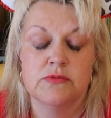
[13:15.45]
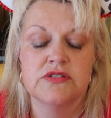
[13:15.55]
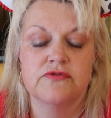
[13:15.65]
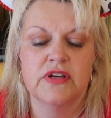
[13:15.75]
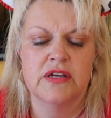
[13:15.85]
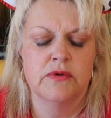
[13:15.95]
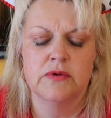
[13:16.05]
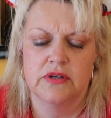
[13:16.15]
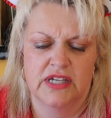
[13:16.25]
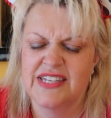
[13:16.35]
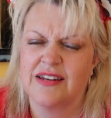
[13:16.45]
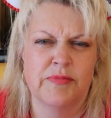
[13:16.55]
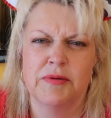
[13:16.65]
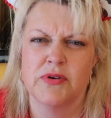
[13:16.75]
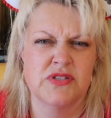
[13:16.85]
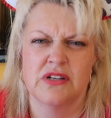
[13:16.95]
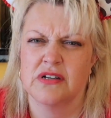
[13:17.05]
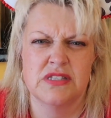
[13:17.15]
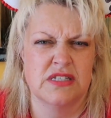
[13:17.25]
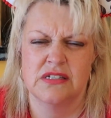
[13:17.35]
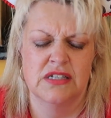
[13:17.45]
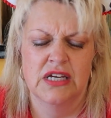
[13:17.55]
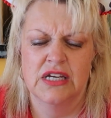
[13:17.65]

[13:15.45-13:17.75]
It hadn't been modernised, and